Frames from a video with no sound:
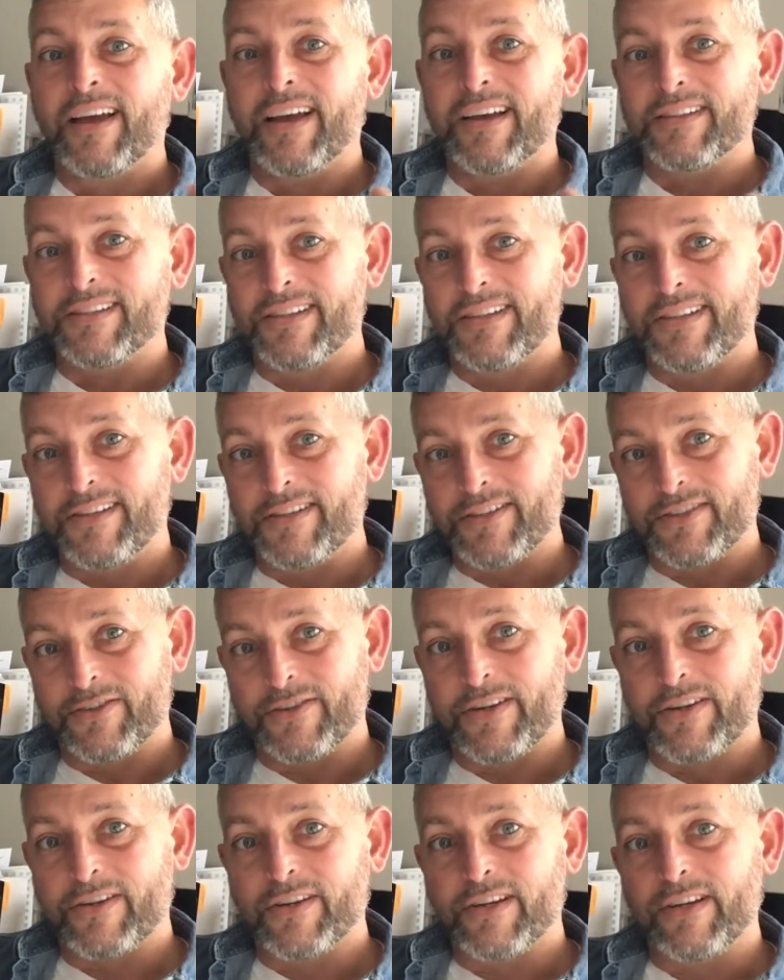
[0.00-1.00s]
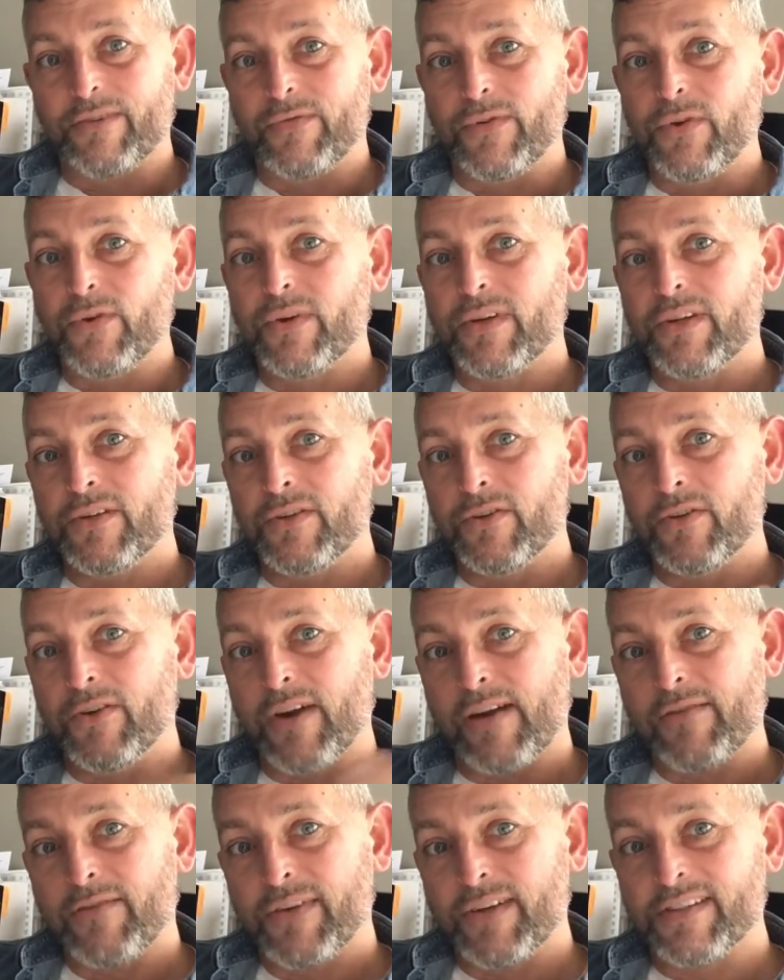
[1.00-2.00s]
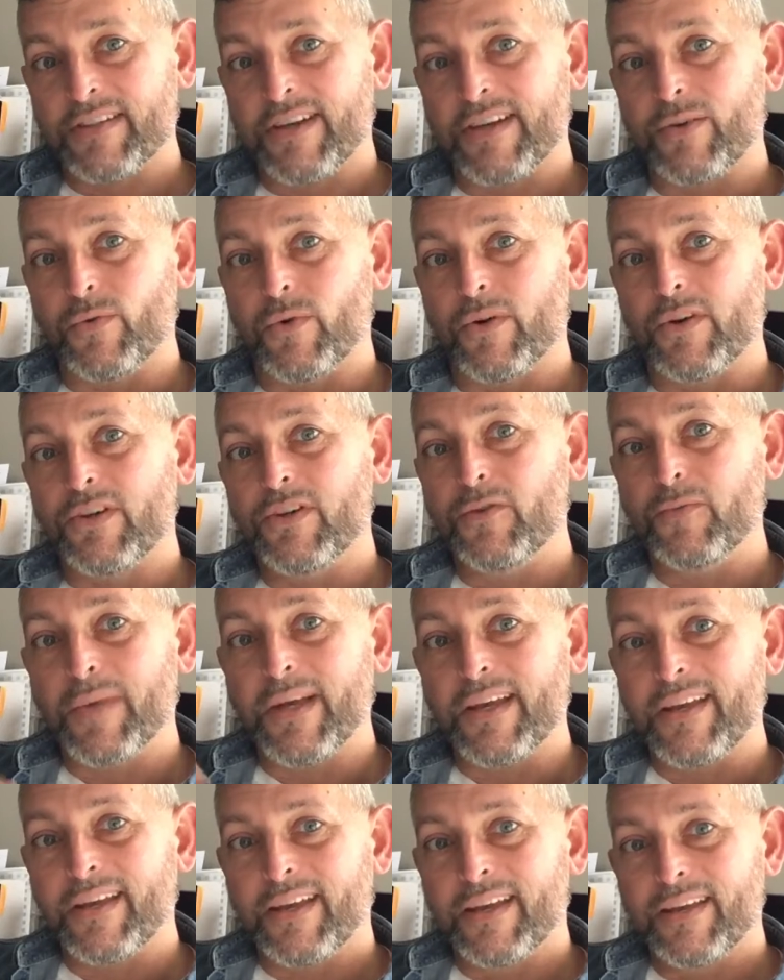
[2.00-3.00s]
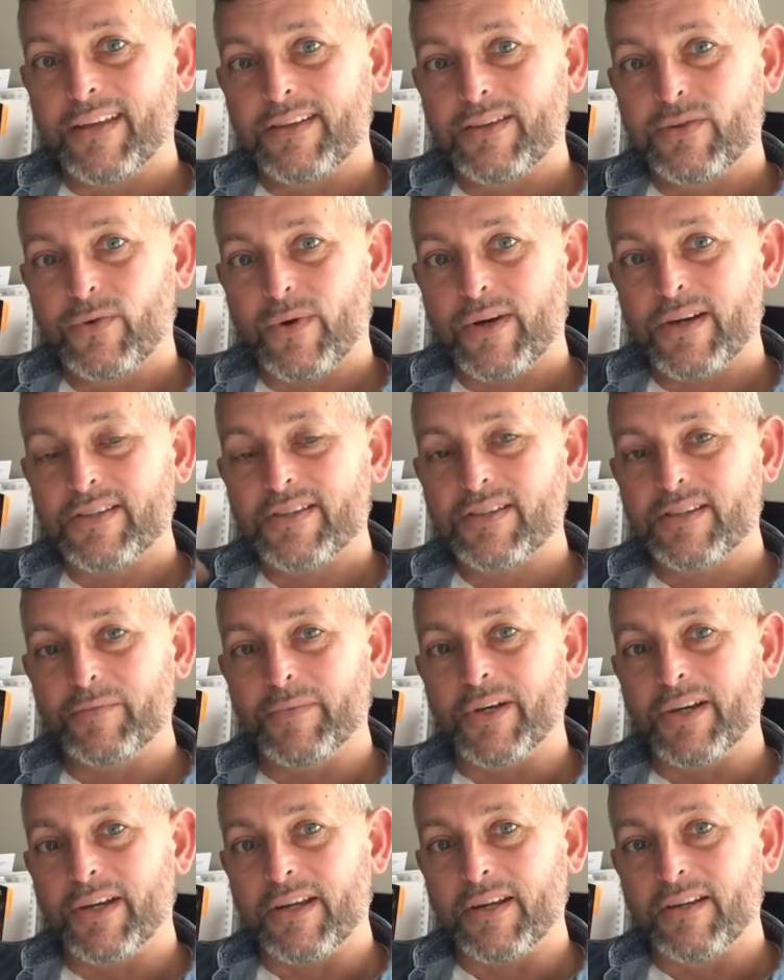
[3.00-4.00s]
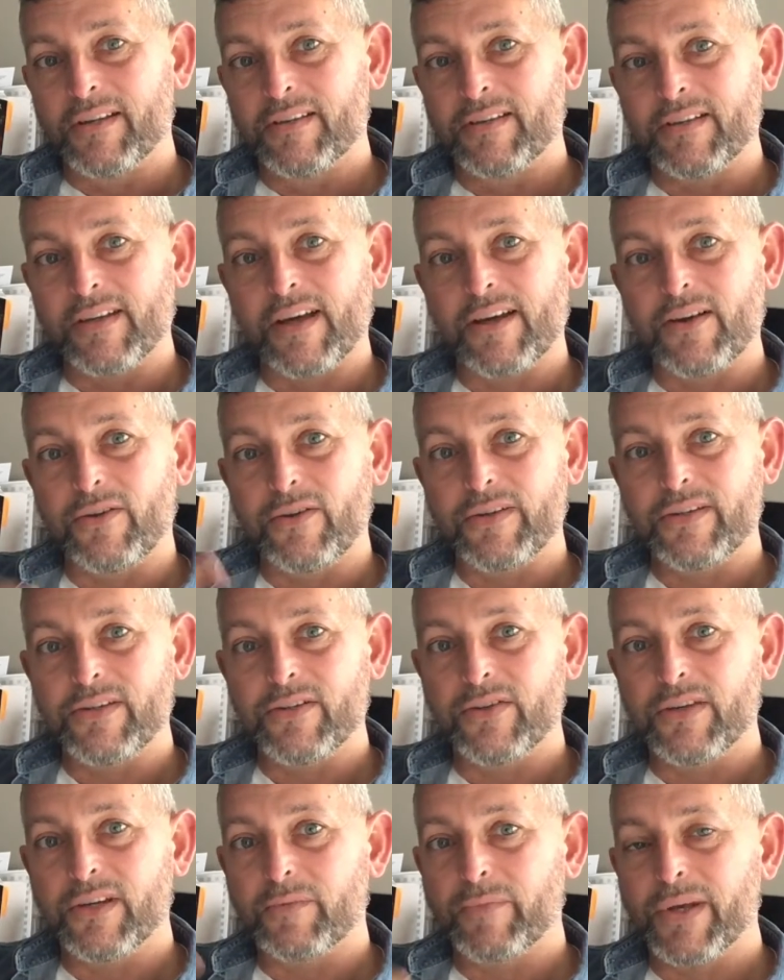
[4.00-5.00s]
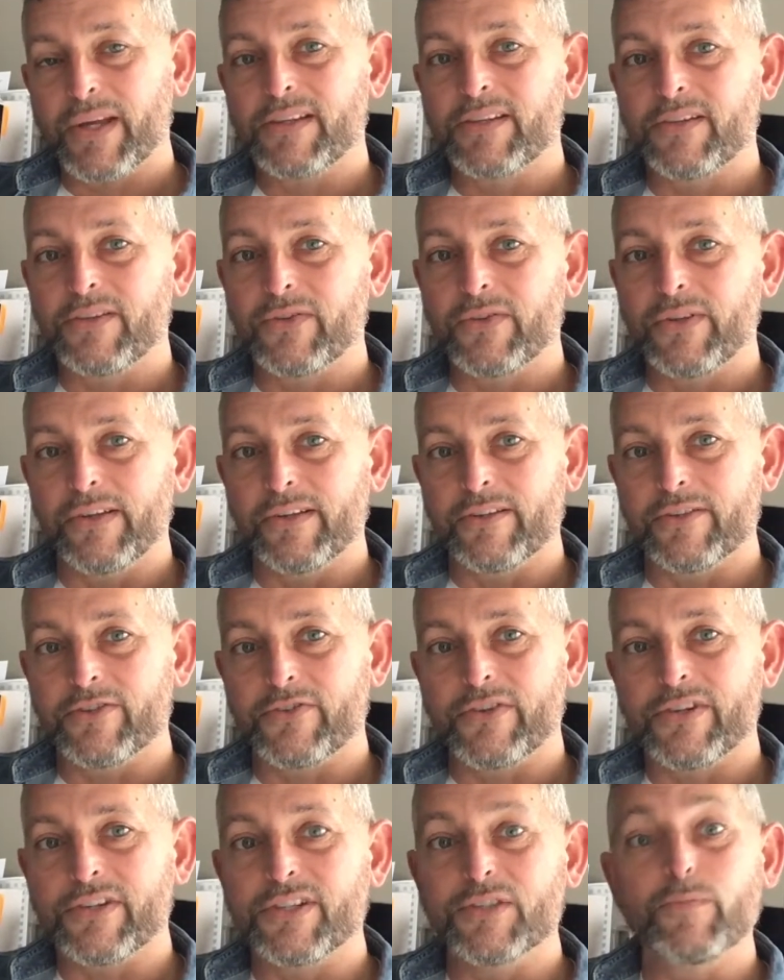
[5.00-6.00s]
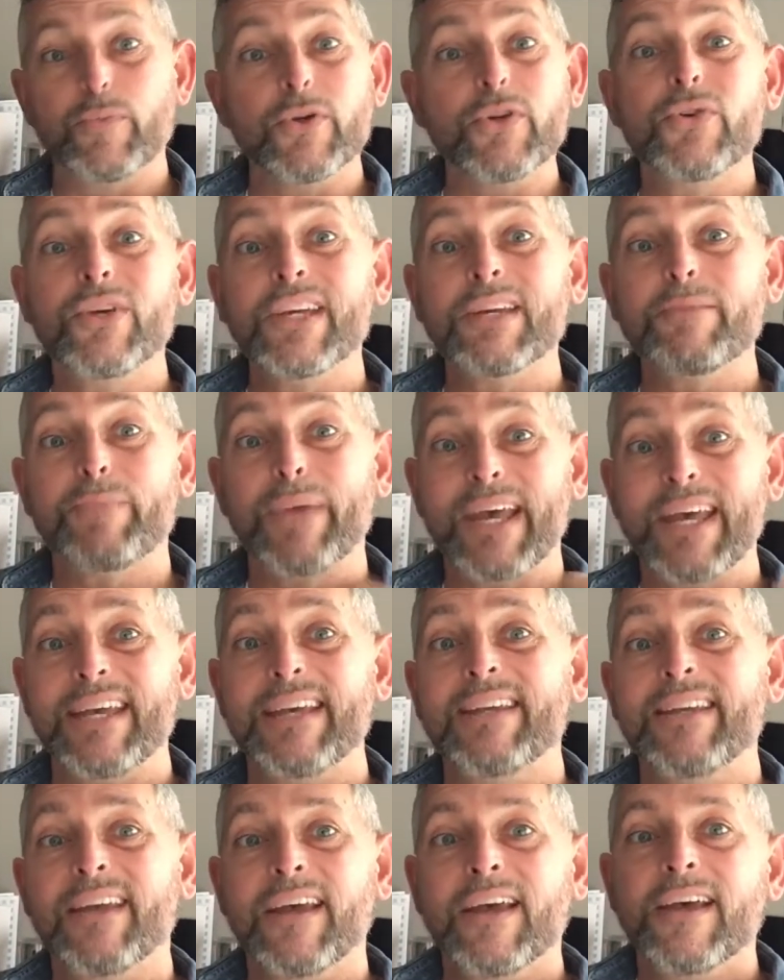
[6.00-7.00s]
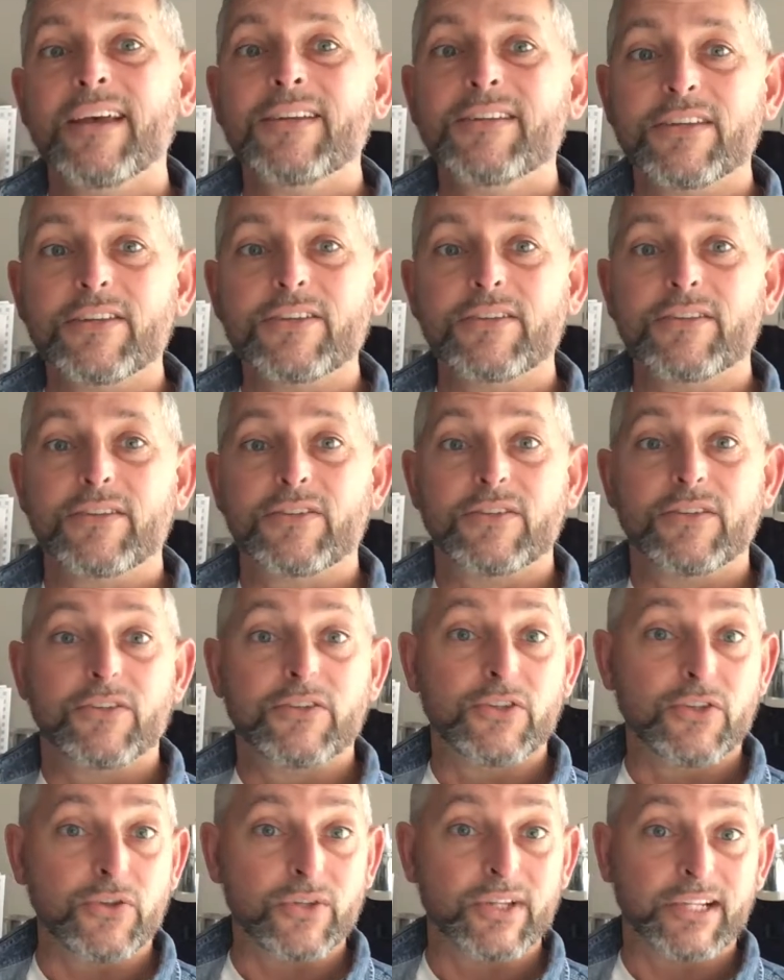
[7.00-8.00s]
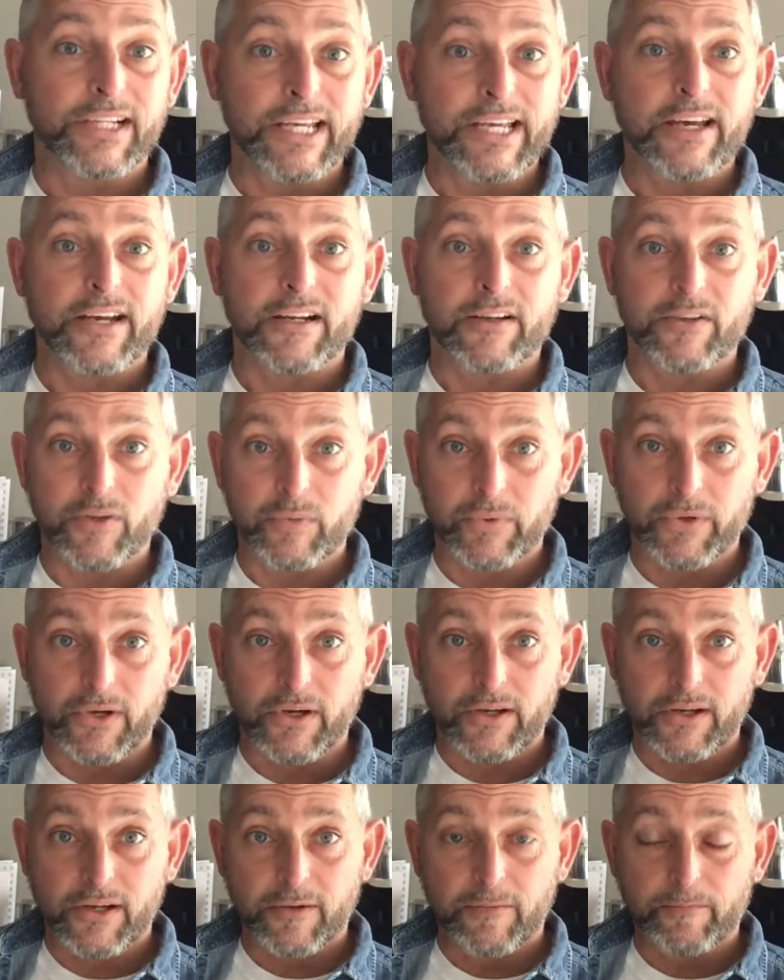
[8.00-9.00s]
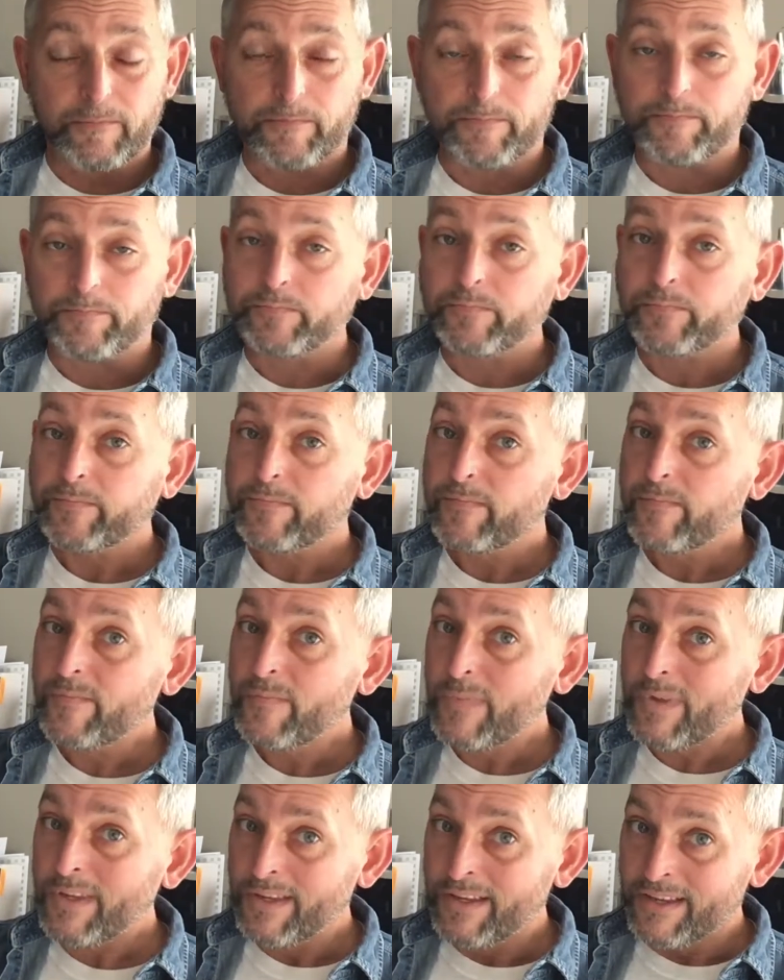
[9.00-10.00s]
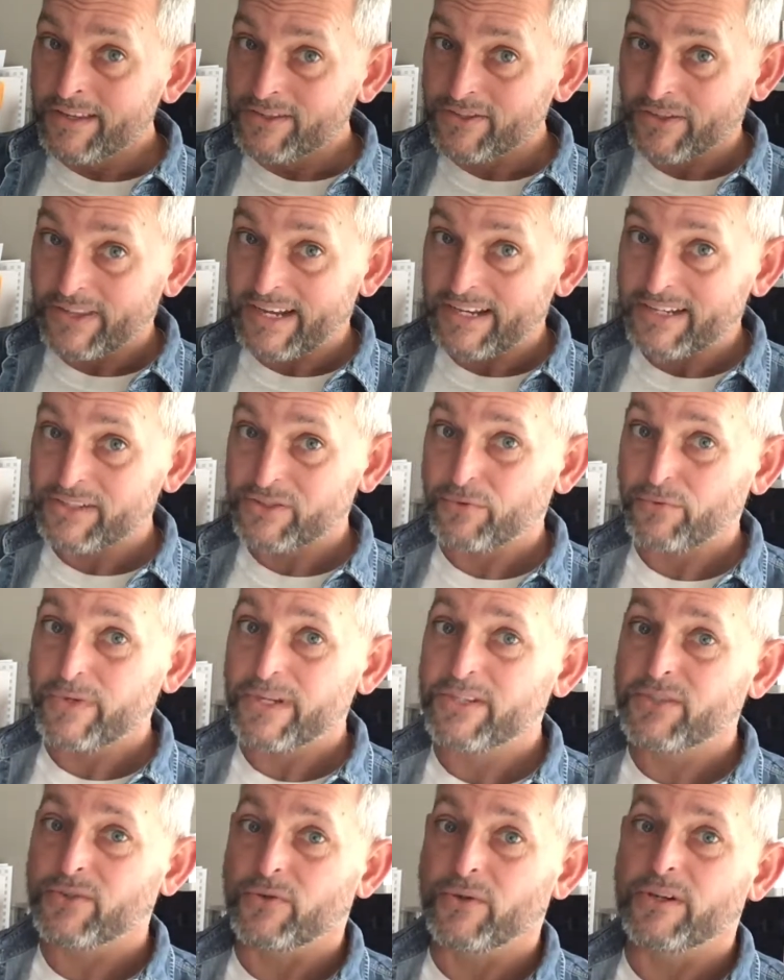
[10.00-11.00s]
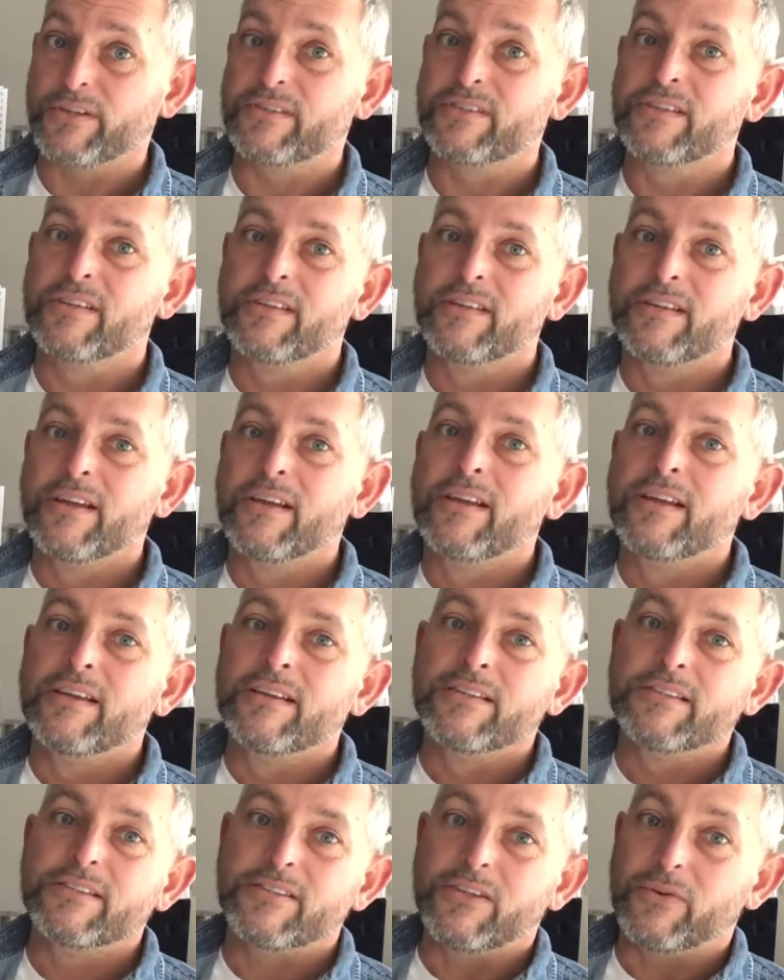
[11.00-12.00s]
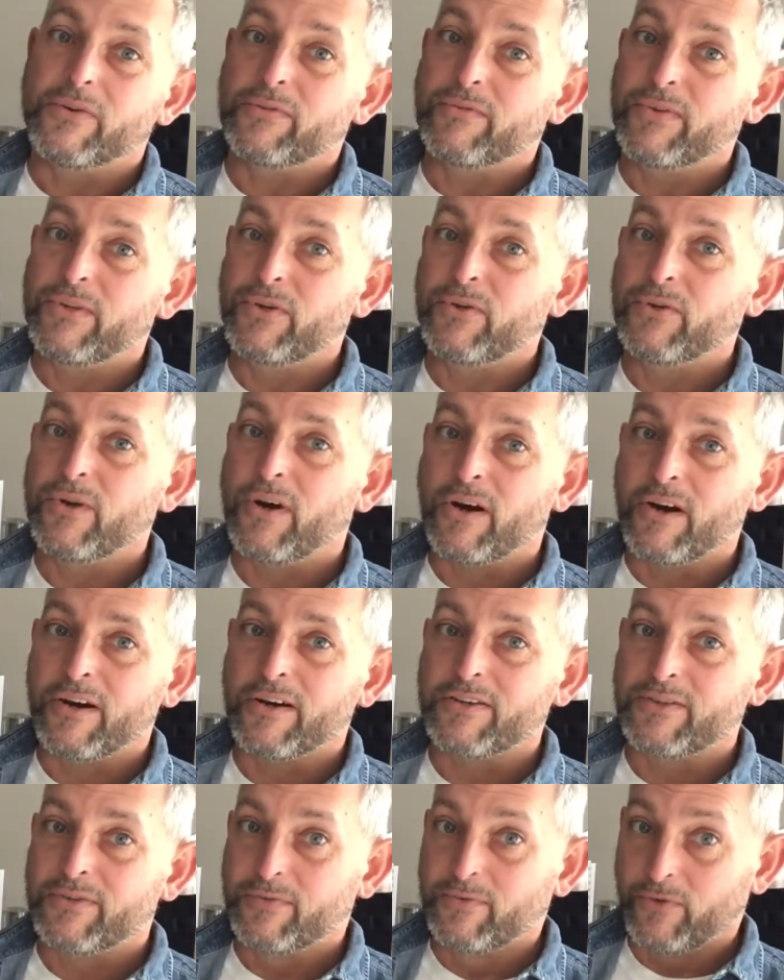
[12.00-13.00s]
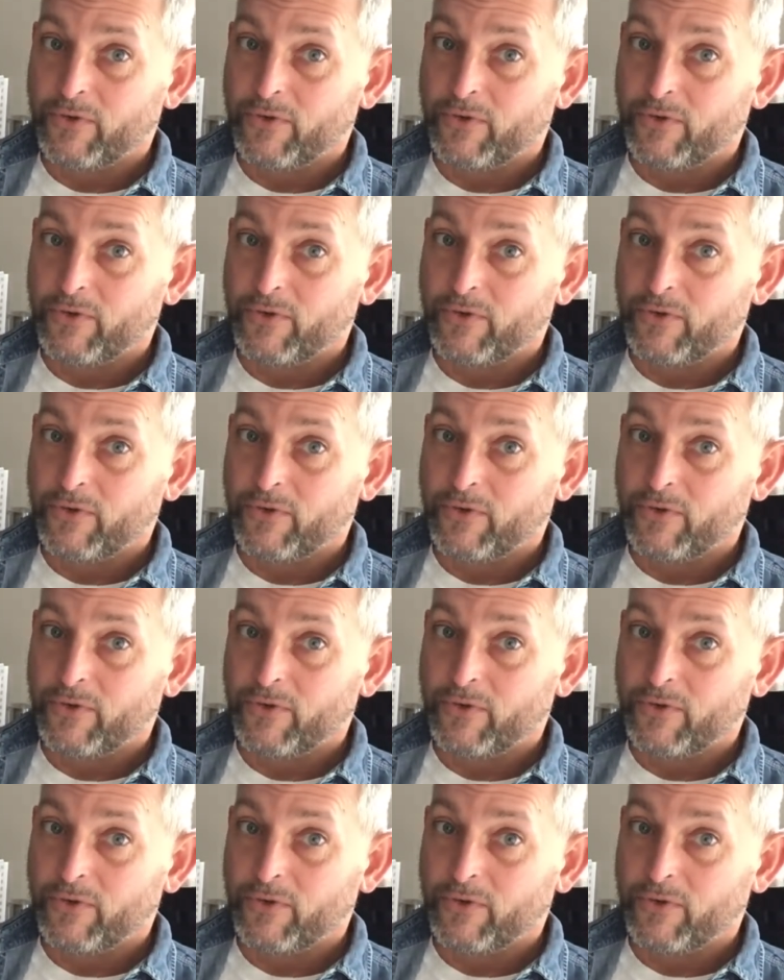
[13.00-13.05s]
as an illustrator, if you can do graphic design work, you make twice the money. Not only do you get paid to do the illustrations, but you get paid to do the layout of the book. So that is a resource. So if you are